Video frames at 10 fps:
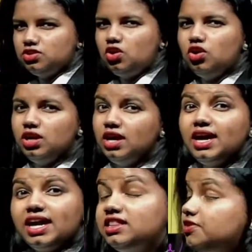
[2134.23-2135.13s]
or
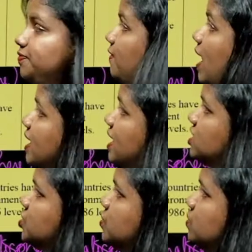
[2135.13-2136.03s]
in the fire
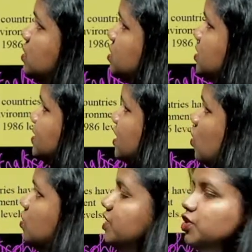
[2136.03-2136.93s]
extinguishers and
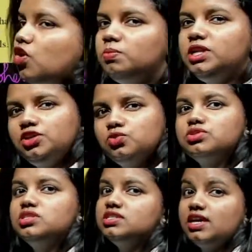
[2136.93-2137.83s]
all. We normally use
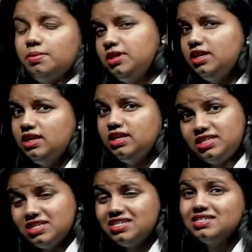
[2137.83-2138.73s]
this chemical. It
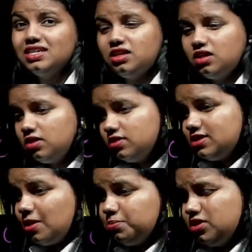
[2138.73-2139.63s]
is a
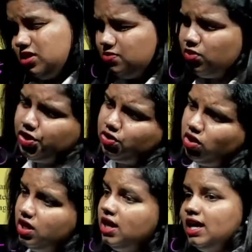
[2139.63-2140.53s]
what do you
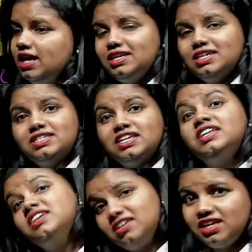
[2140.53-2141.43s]
call? It is an
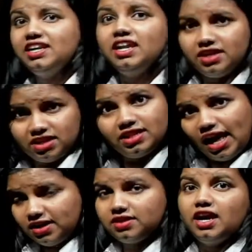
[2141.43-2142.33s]
ingredient in
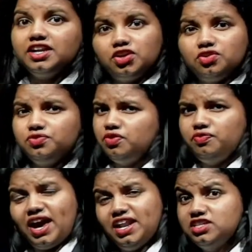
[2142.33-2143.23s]
that kind of
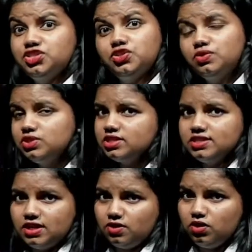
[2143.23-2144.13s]
fire extinguishers
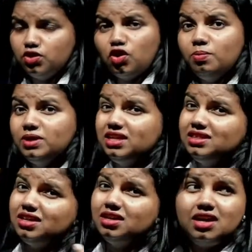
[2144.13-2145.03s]
and all. Normally
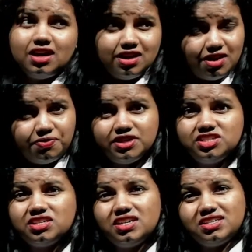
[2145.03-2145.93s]
the
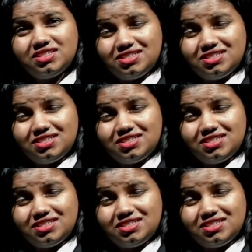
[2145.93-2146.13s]
refrigerators